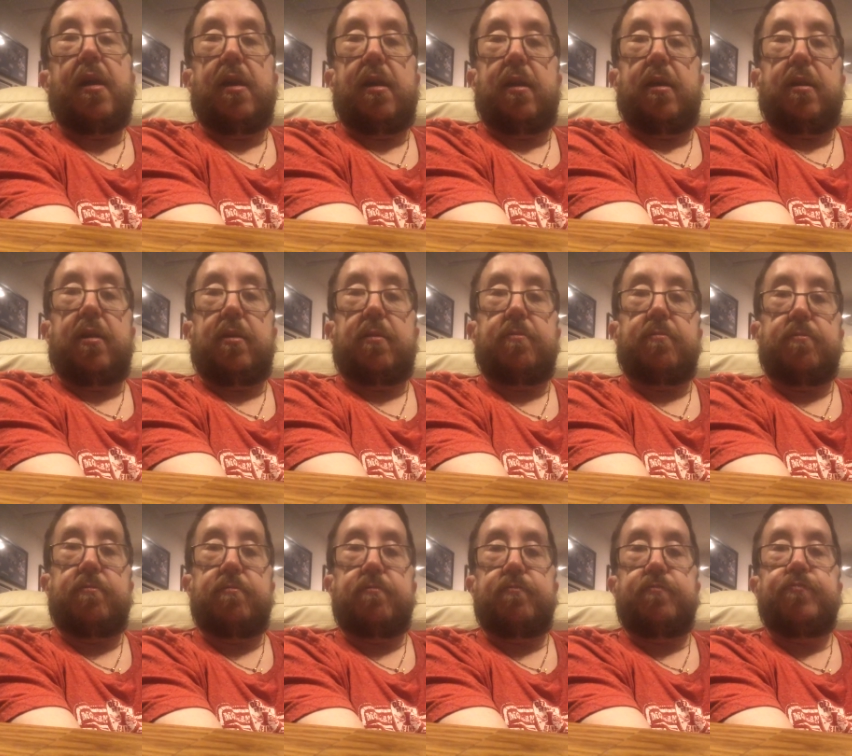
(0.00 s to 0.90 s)

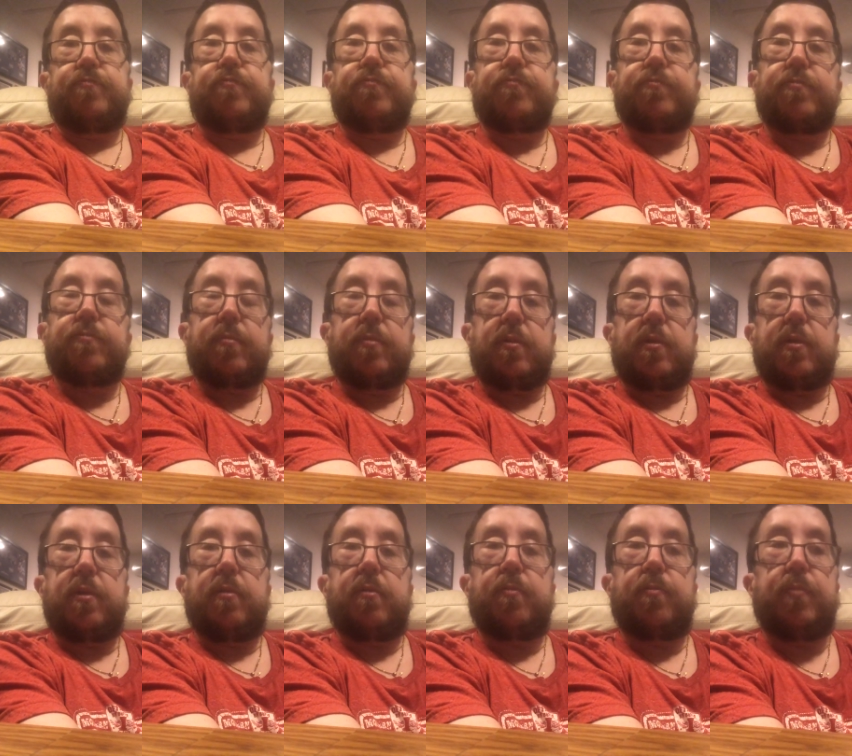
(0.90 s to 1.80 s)
Um,
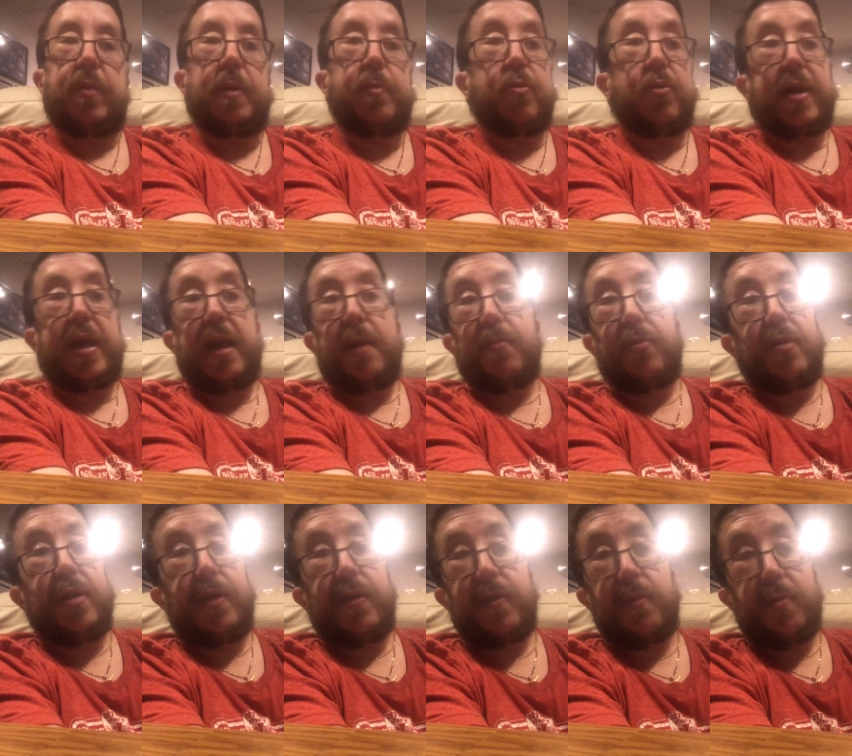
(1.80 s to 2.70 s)
People can't
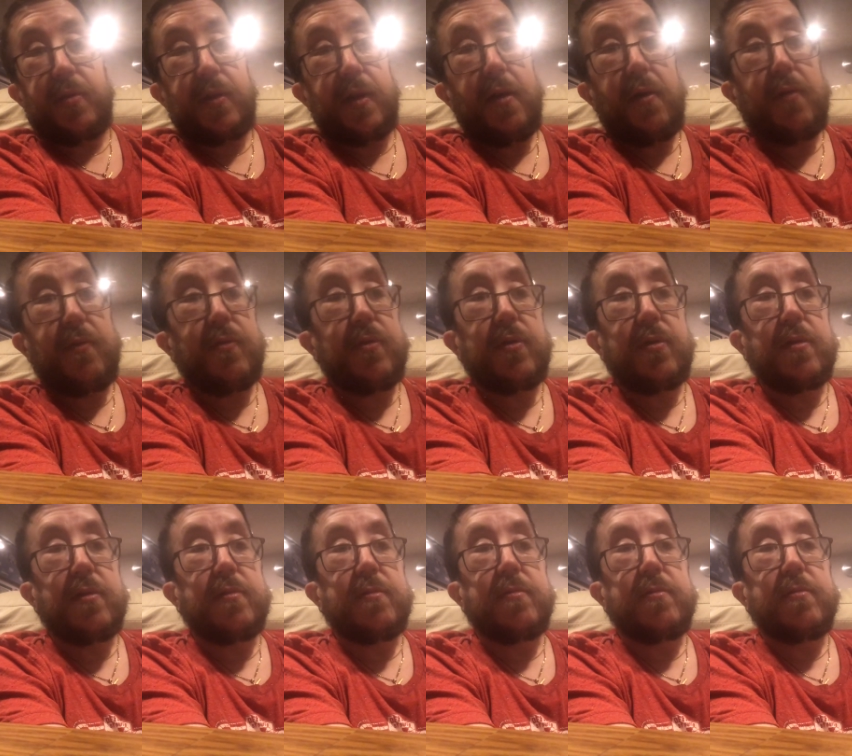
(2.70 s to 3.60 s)
police themselves
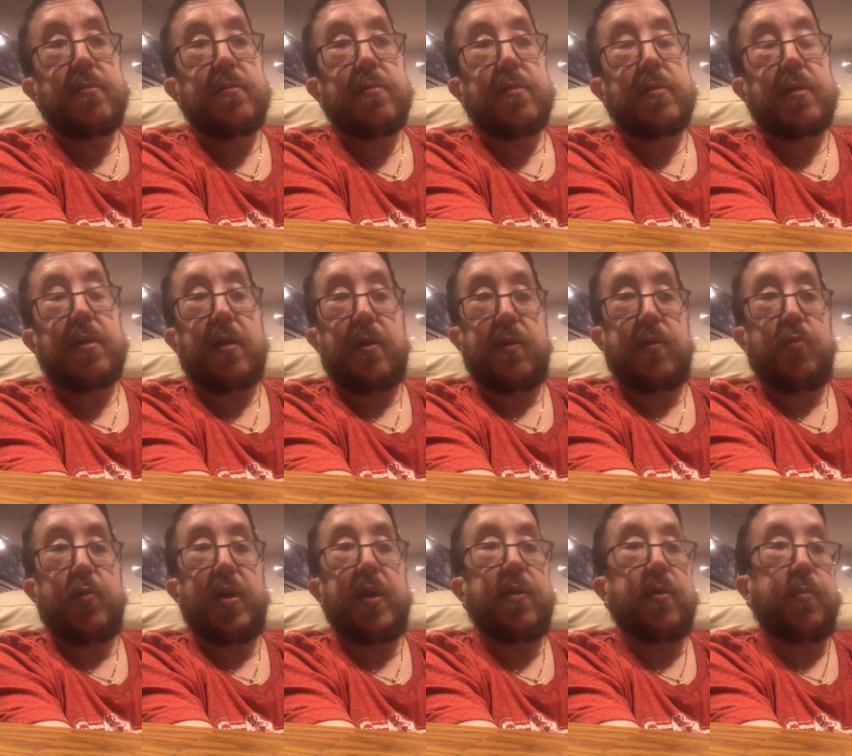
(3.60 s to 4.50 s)
because
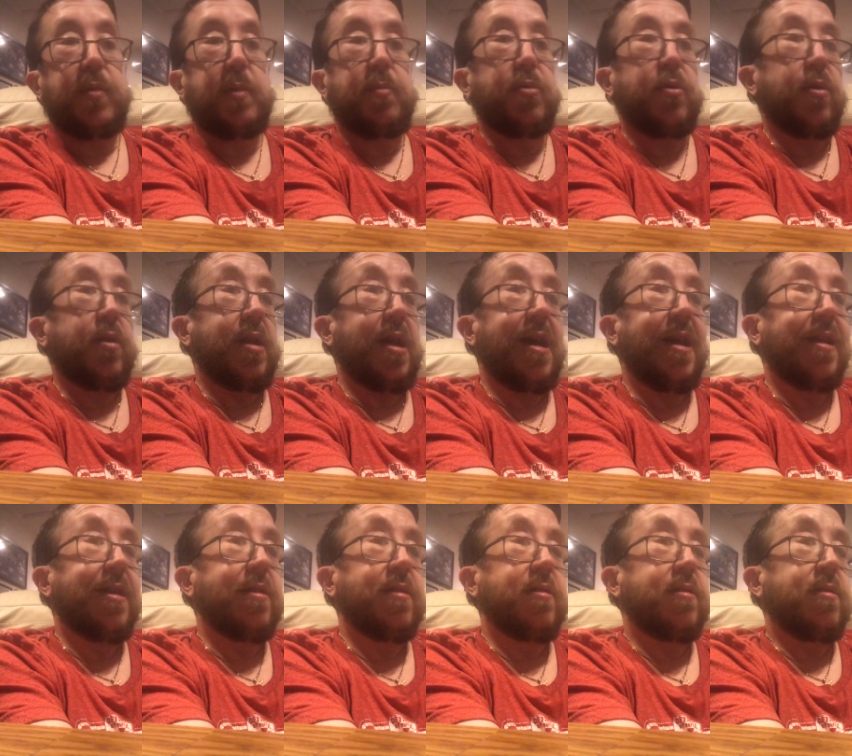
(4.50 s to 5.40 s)
we as a people are not
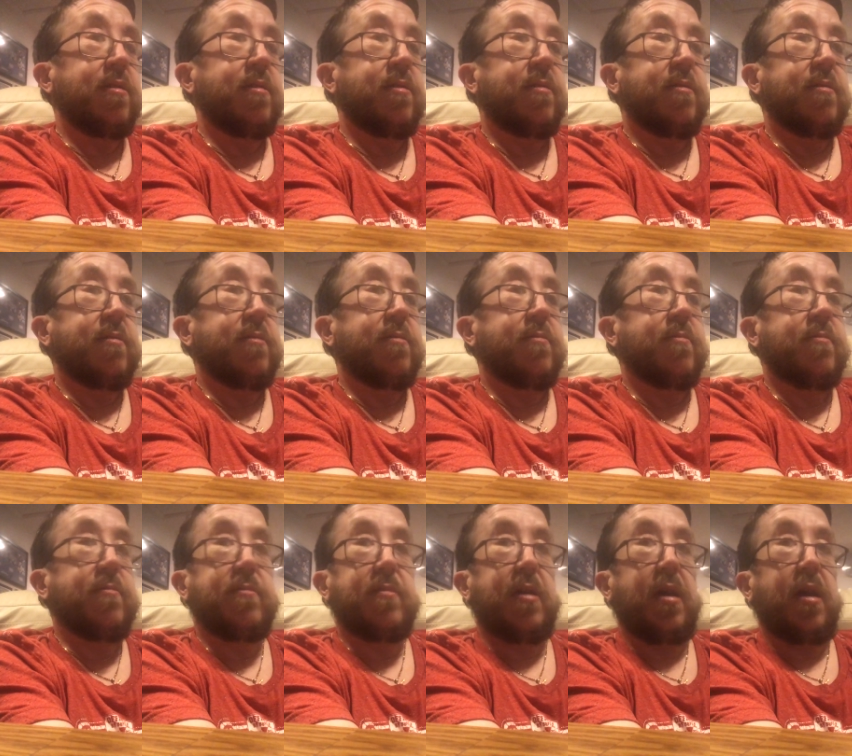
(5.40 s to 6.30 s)

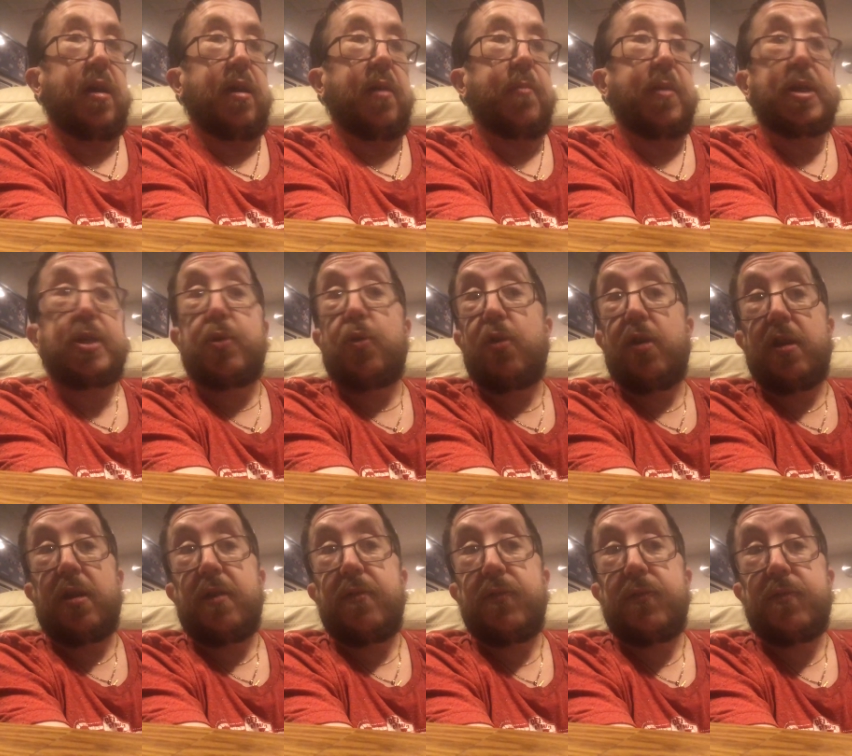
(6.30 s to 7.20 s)
mature
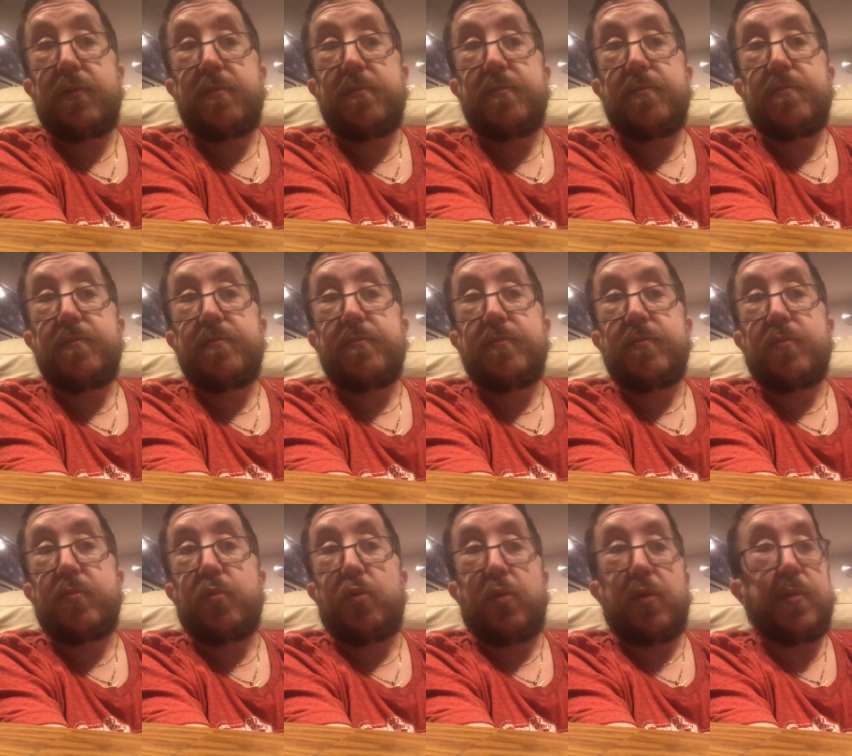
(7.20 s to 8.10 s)
enough
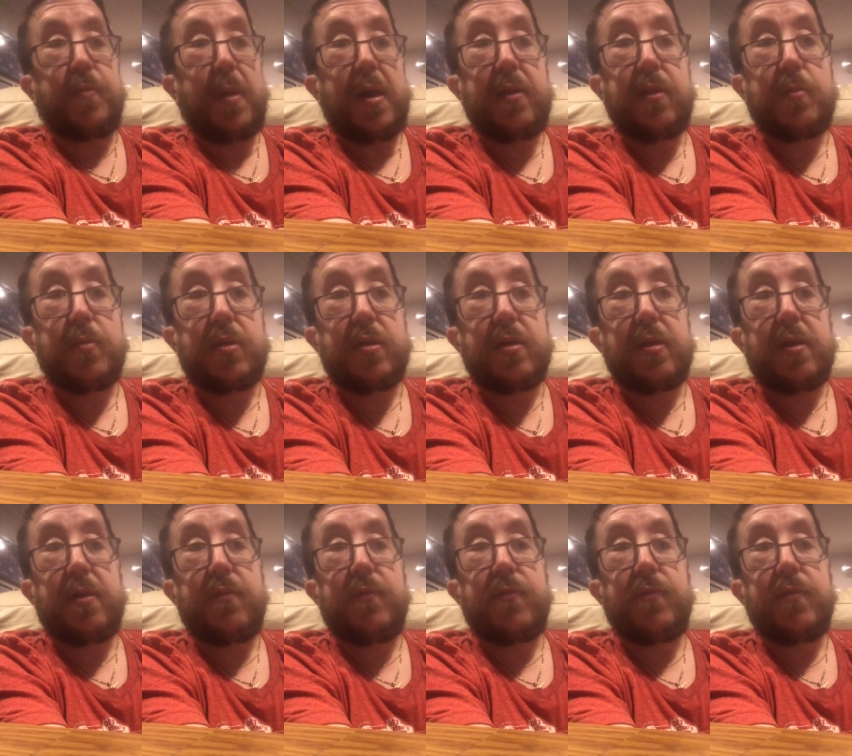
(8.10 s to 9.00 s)
or responsible
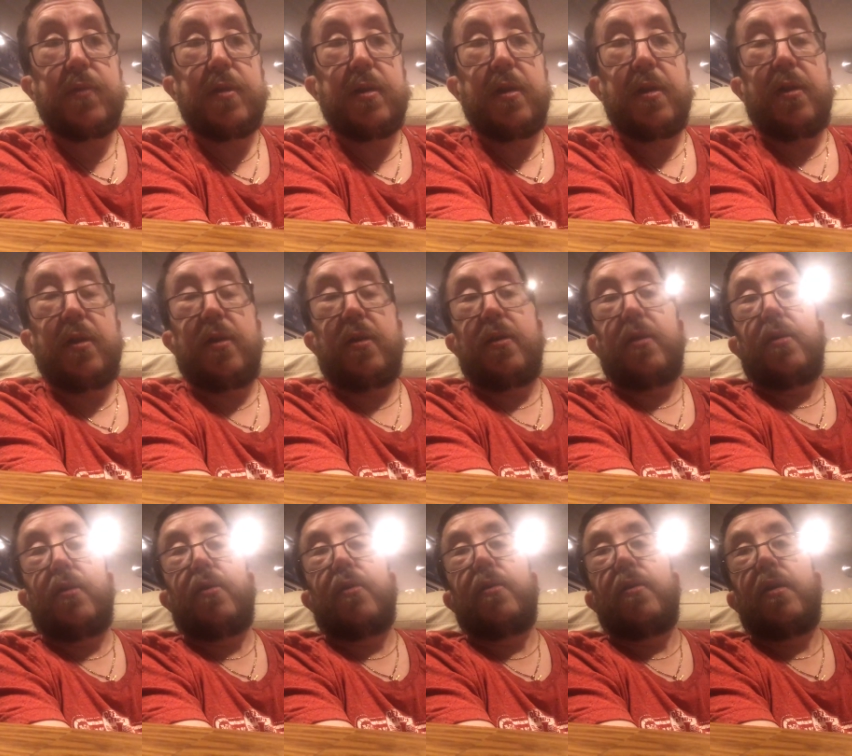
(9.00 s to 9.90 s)
enough.
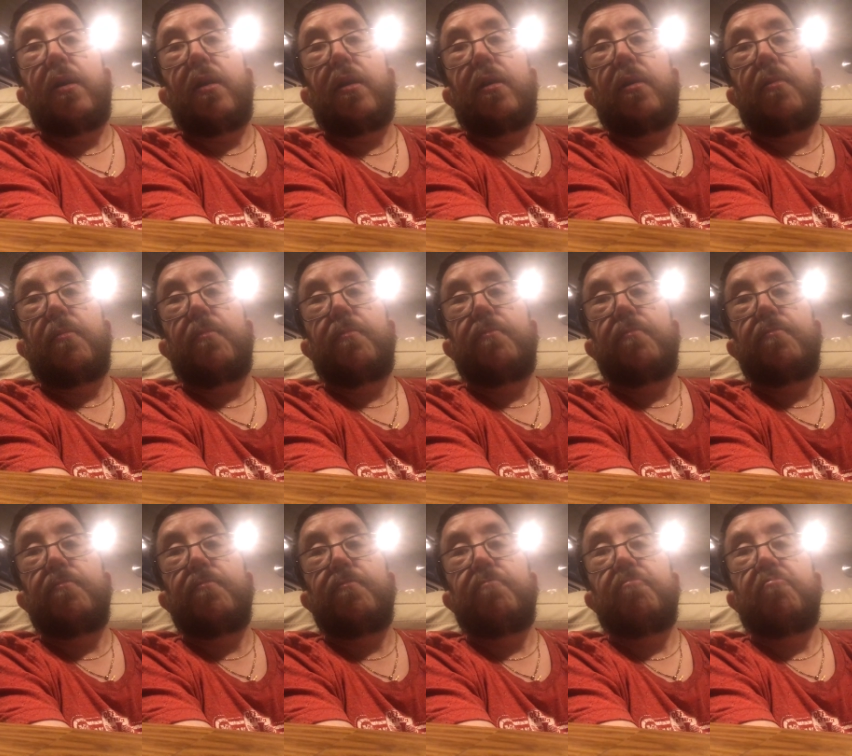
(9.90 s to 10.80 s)
Um,
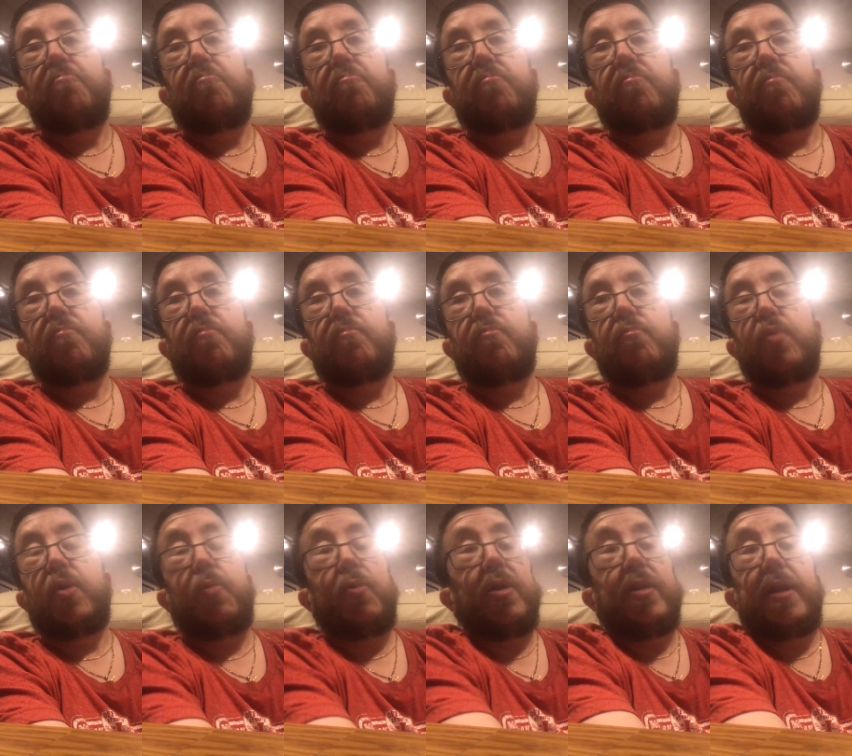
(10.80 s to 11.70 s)

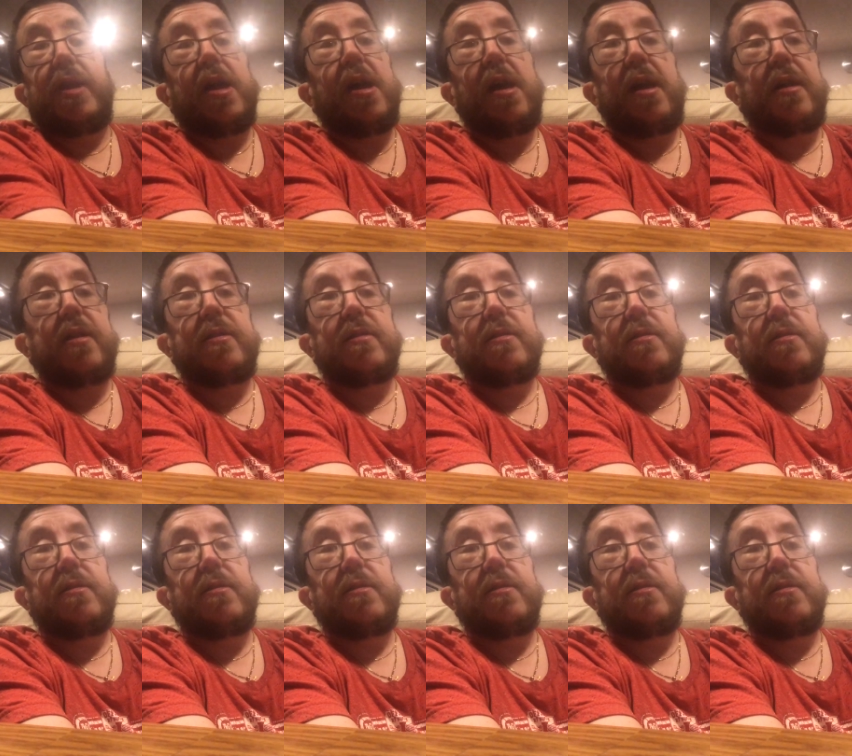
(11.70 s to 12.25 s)
we're really not.